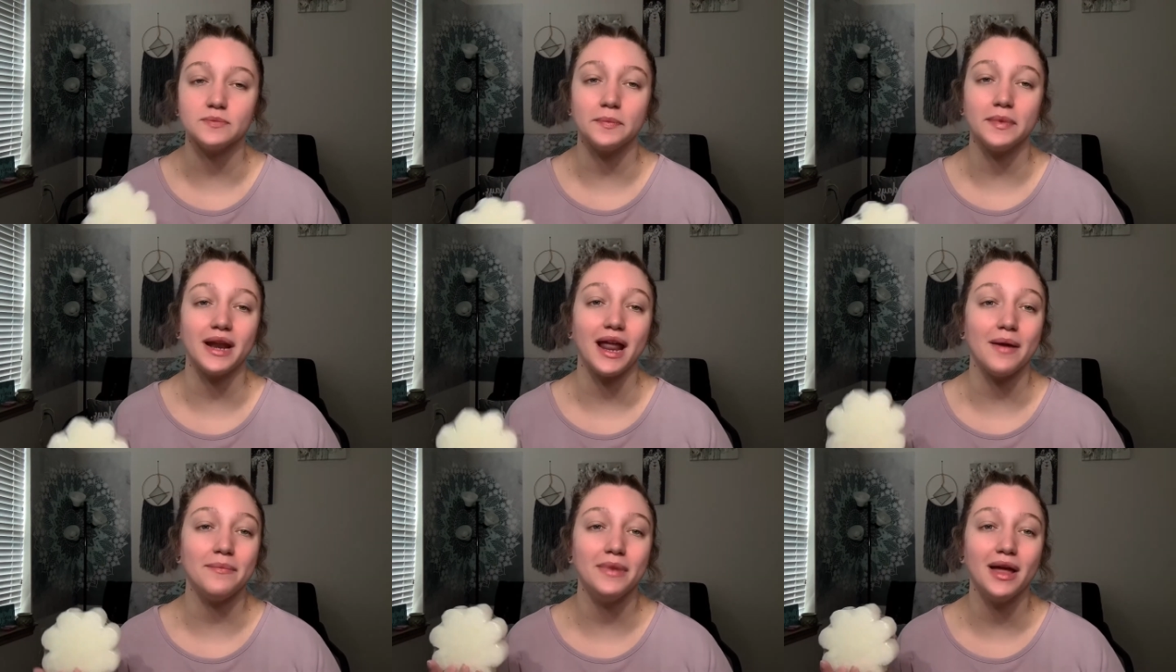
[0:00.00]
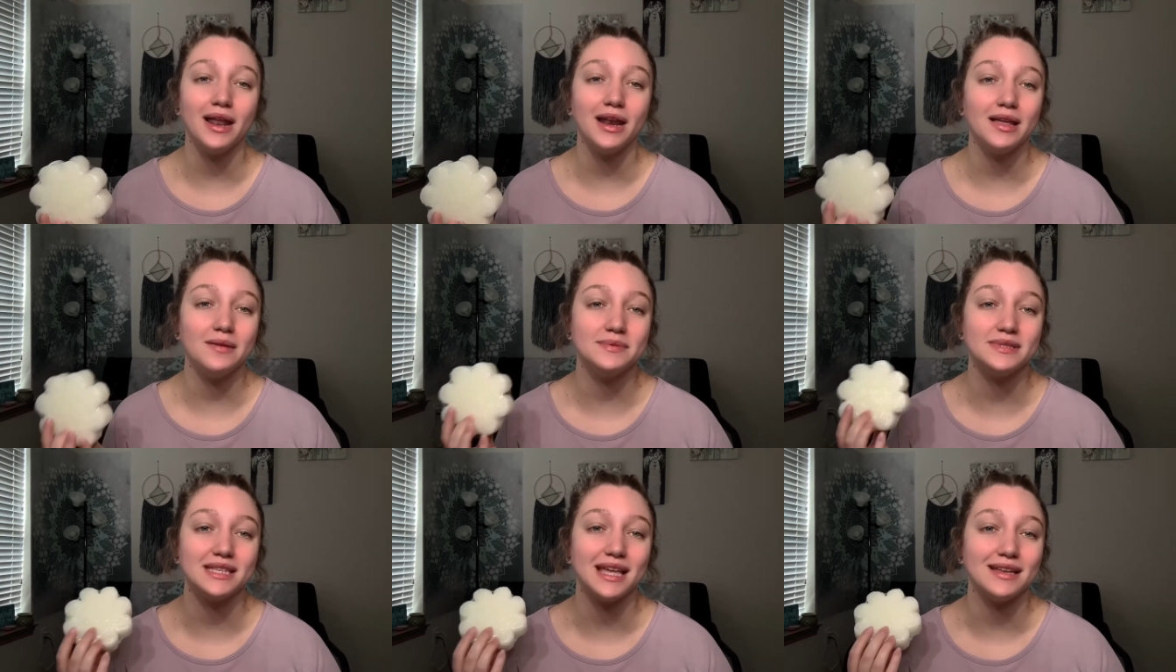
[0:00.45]
but I'm not
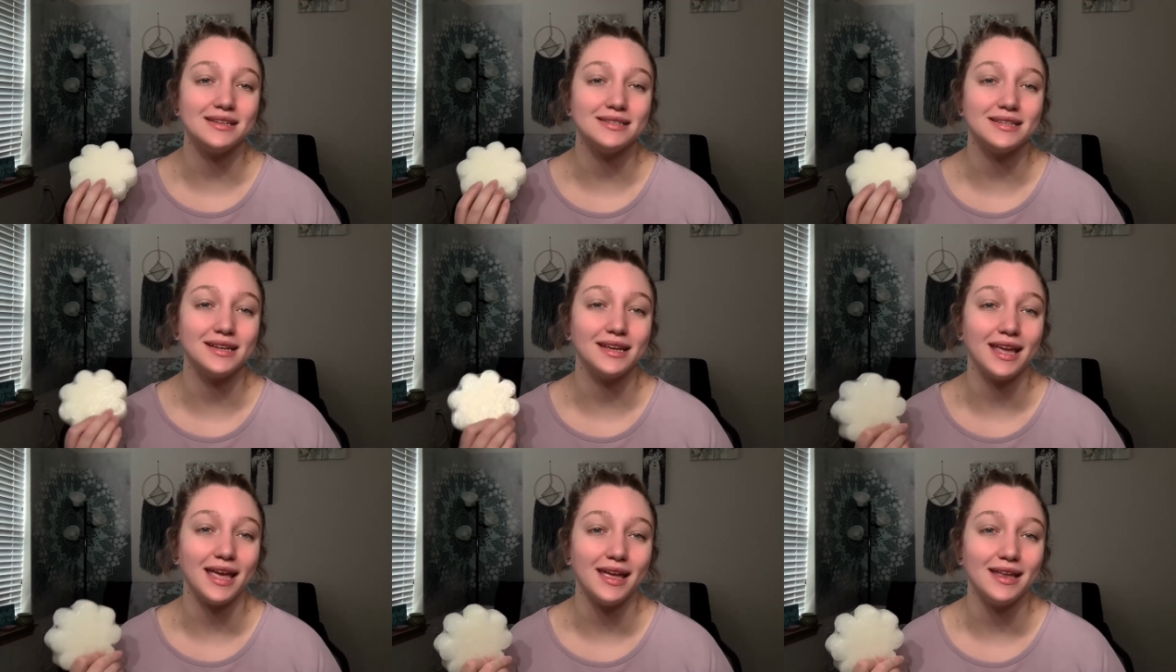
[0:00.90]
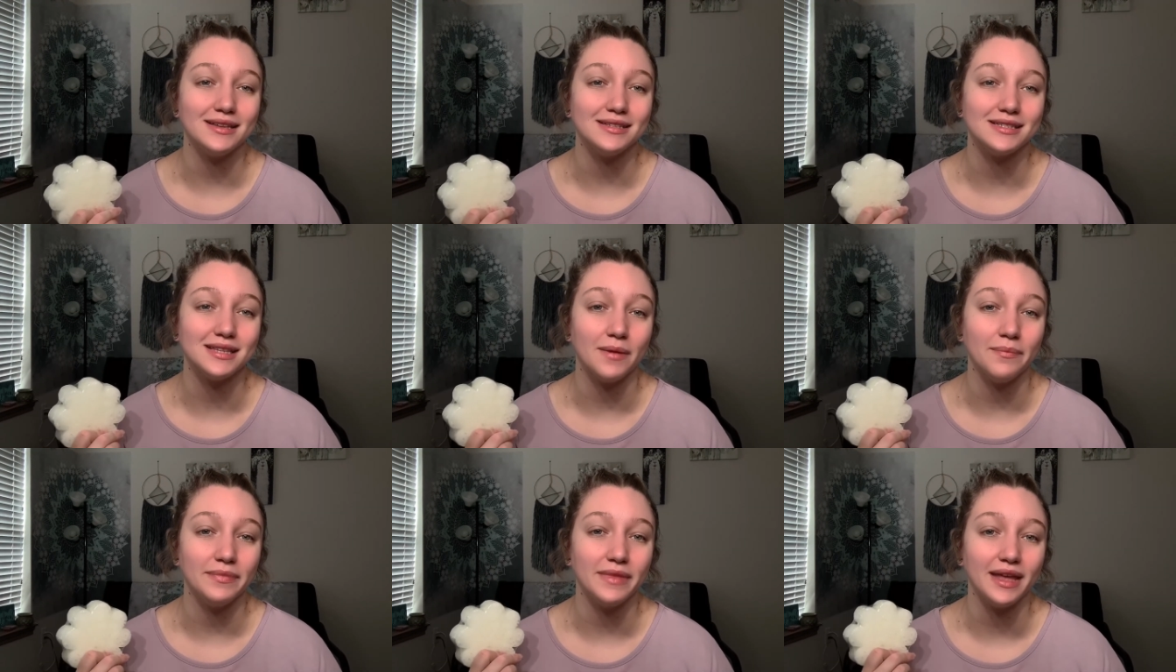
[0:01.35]
upset to get
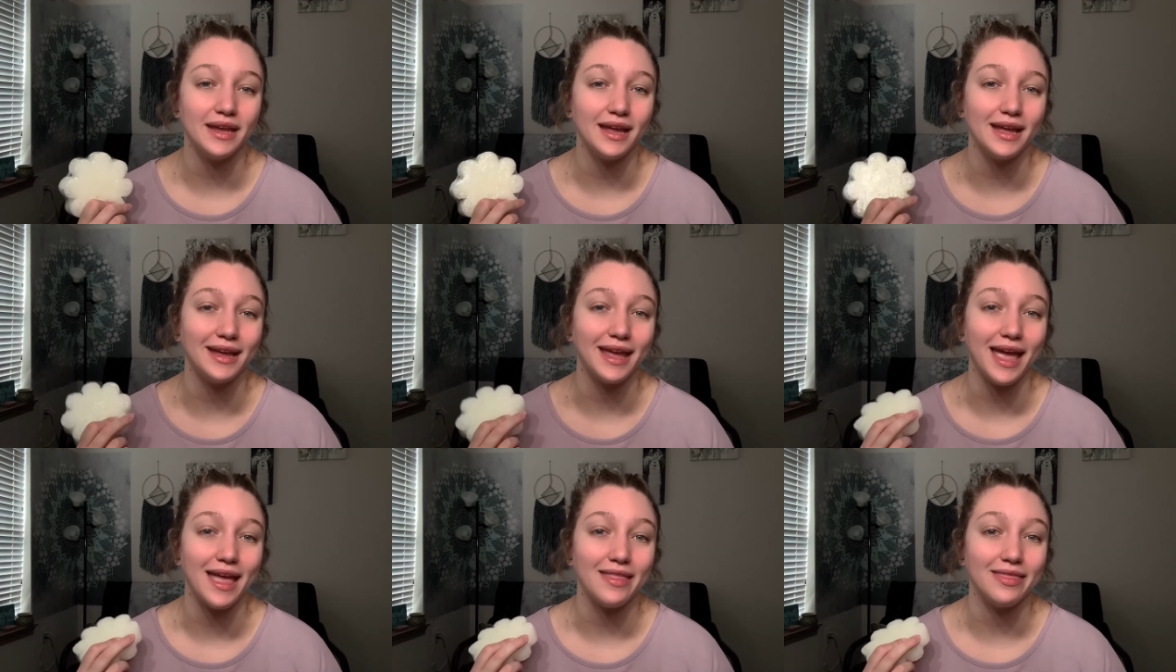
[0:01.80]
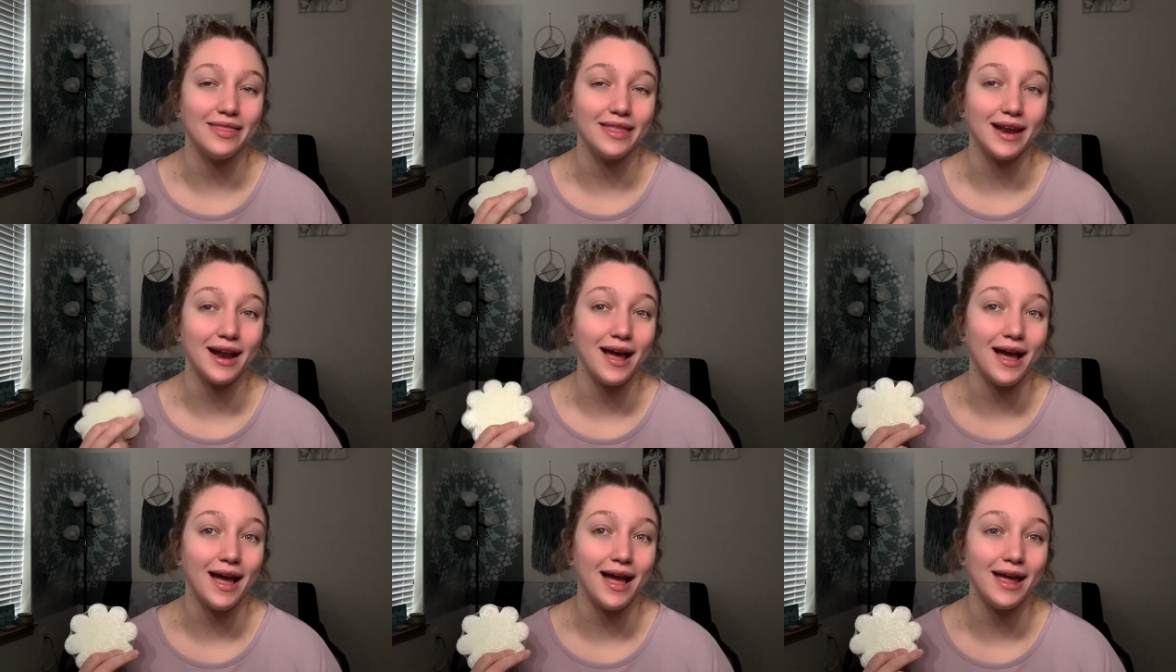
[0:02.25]
something again that
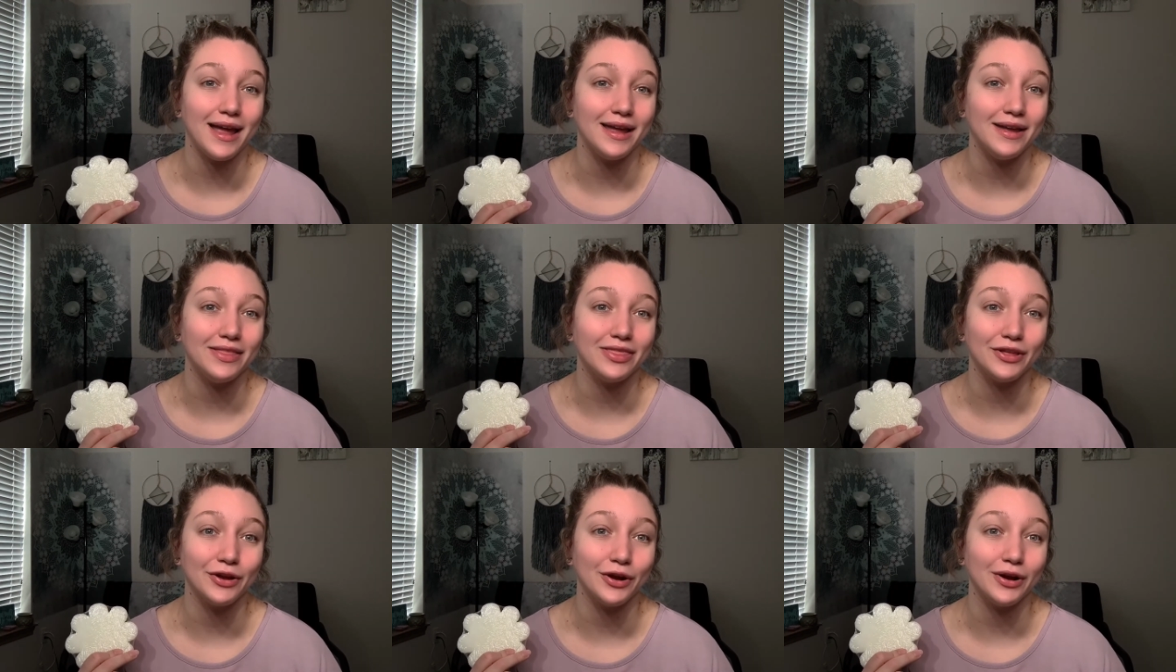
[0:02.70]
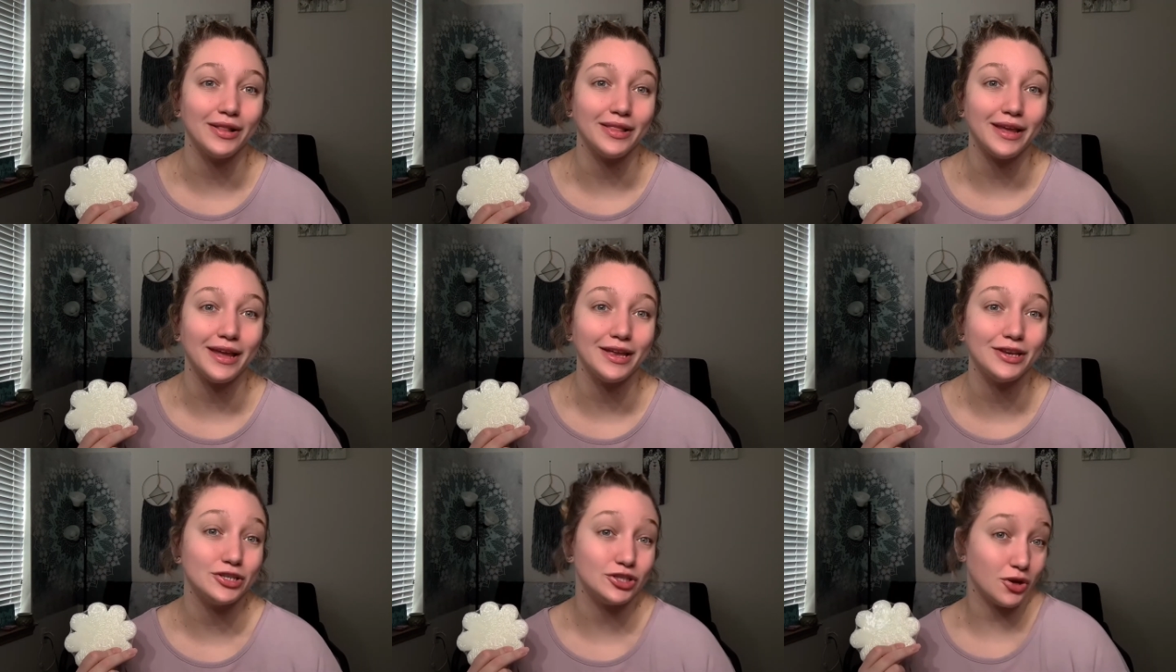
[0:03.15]
I
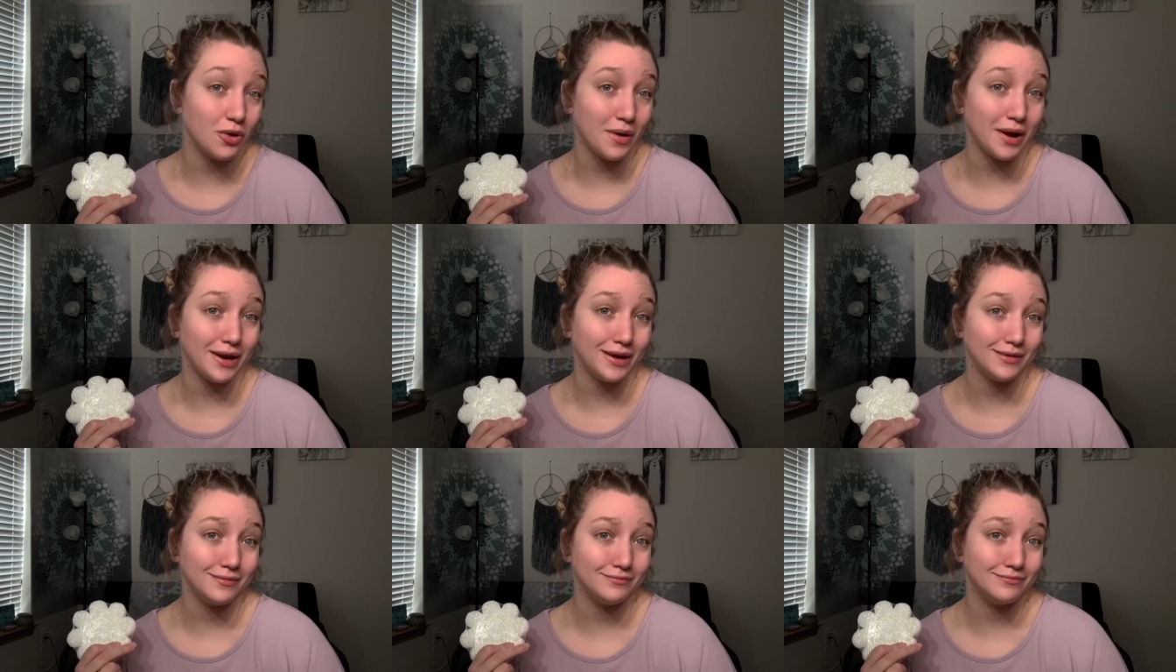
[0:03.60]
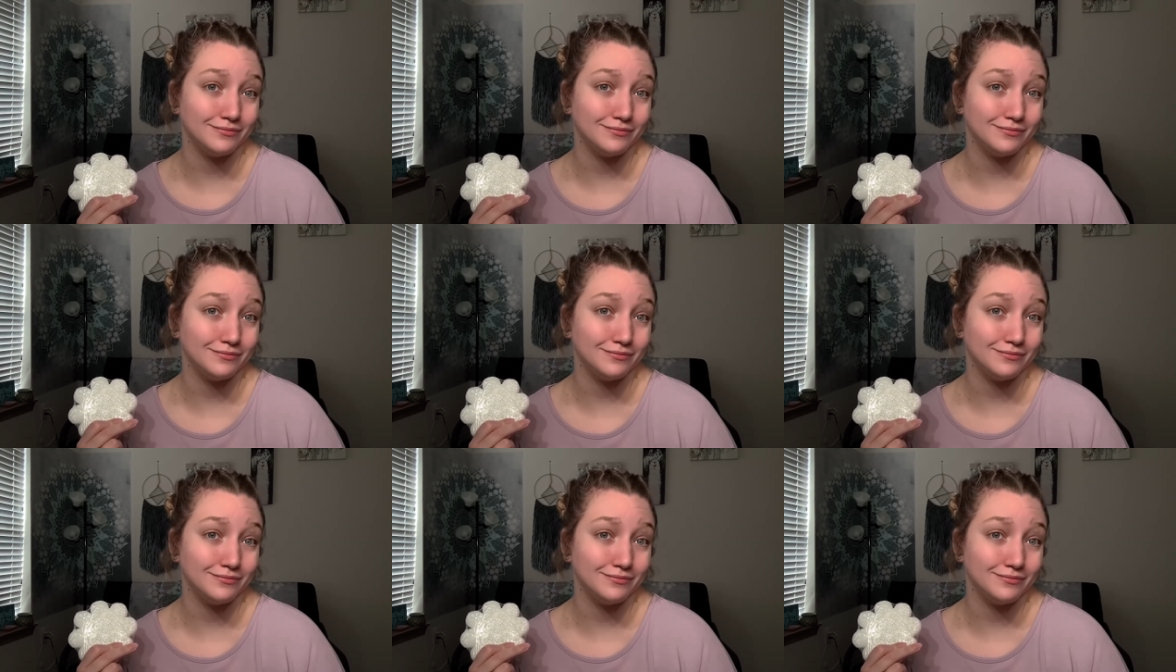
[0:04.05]
thoroughly enjoyed,